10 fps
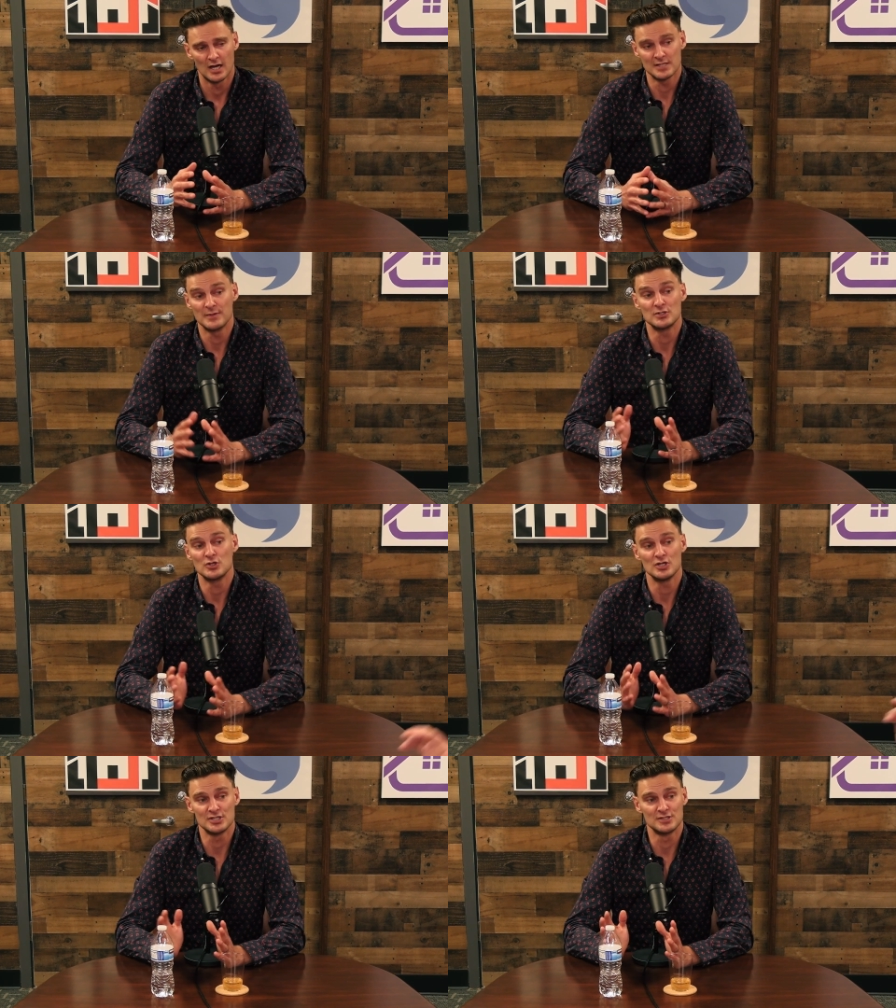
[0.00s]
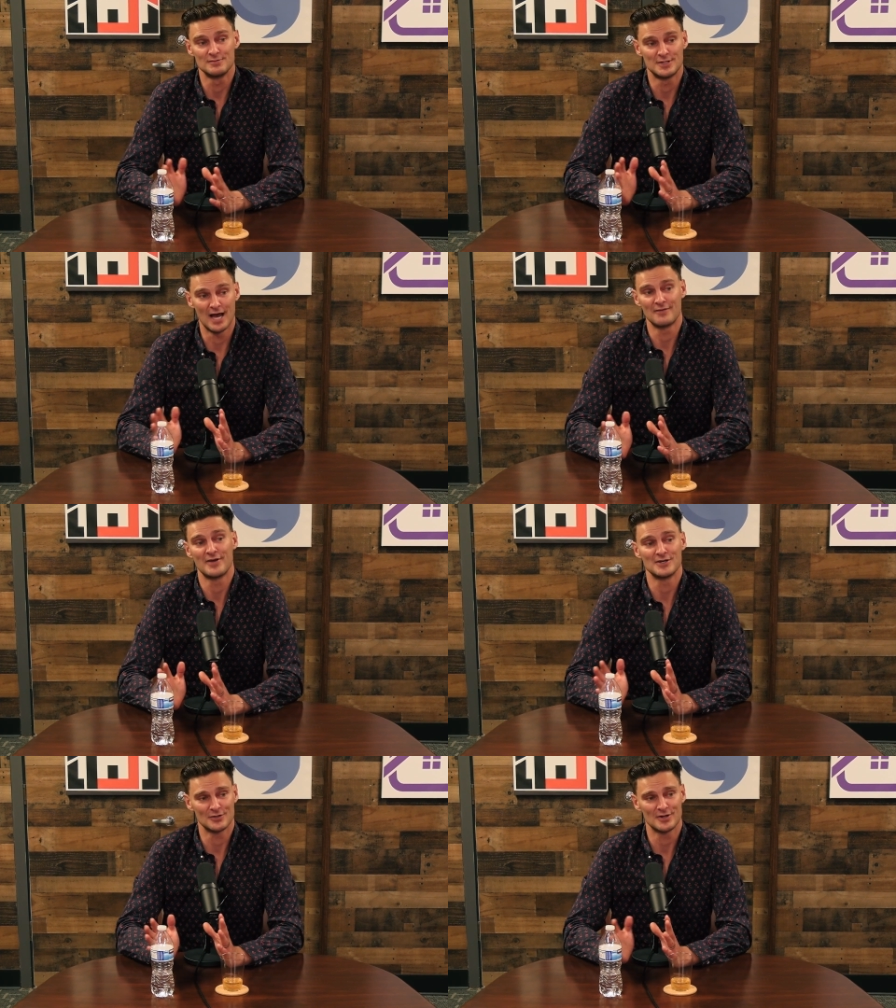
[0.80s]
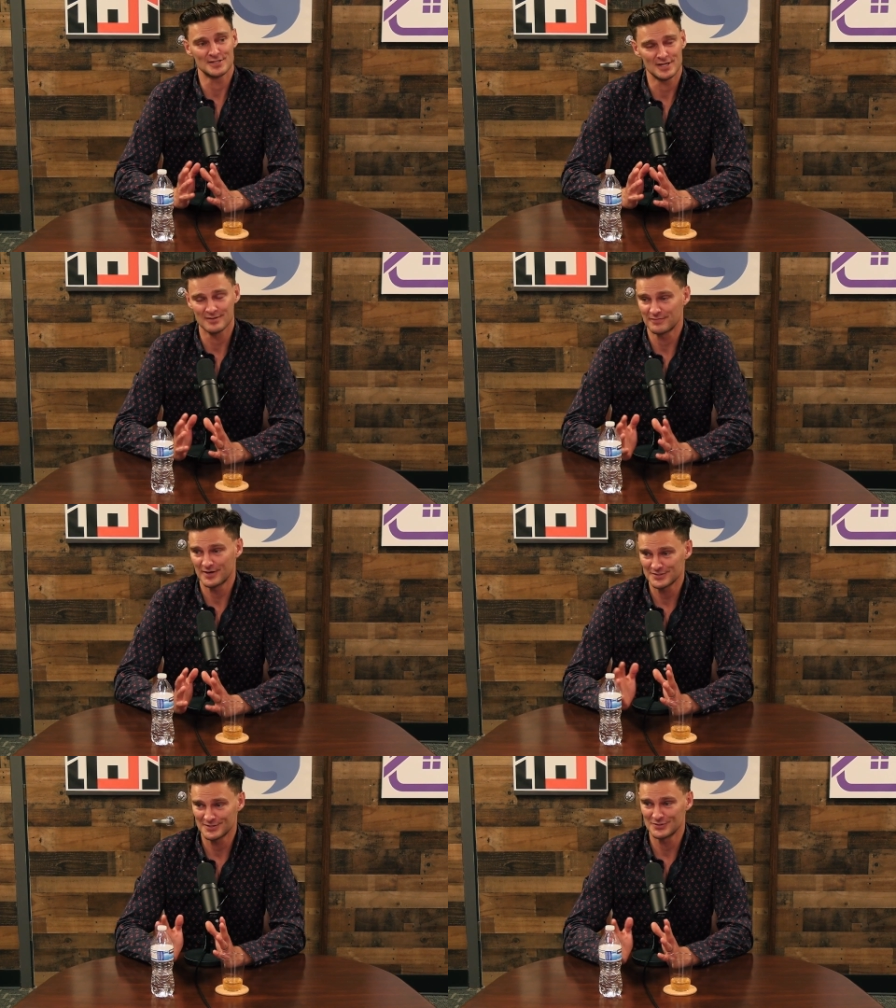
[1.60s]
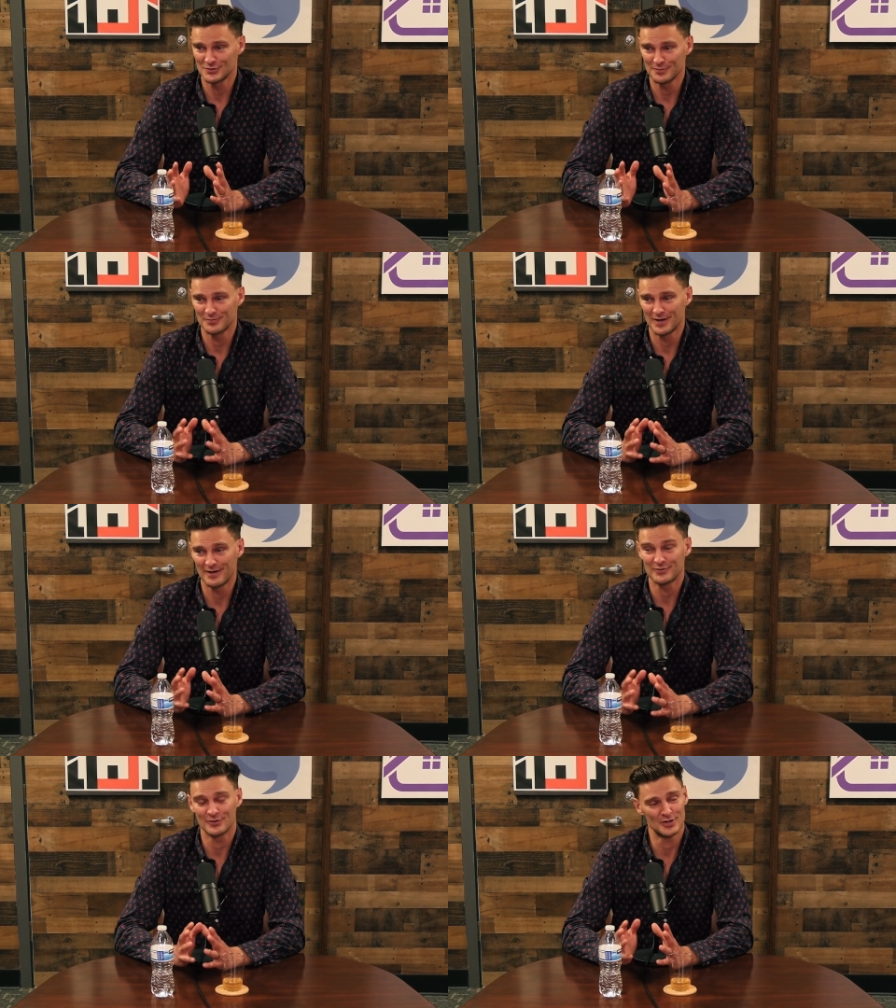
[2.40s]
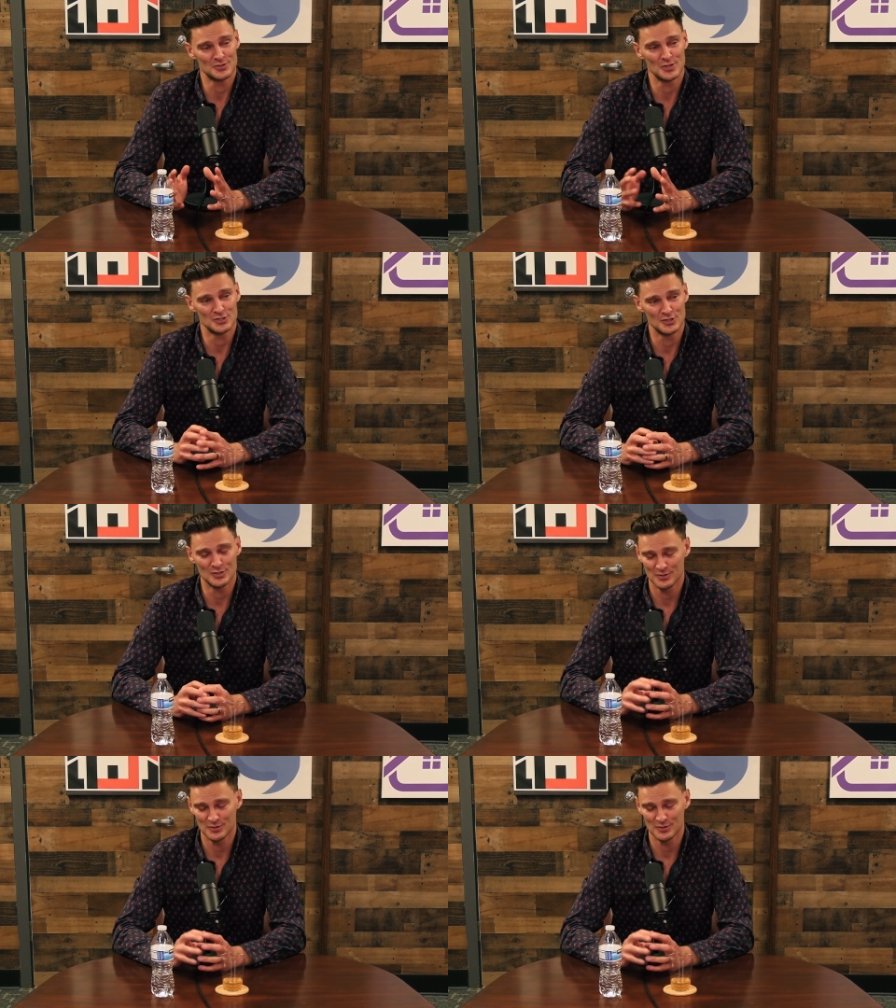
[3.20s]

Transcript: I spent two years gallivanting around the south of France and in Europe after I graduated uni.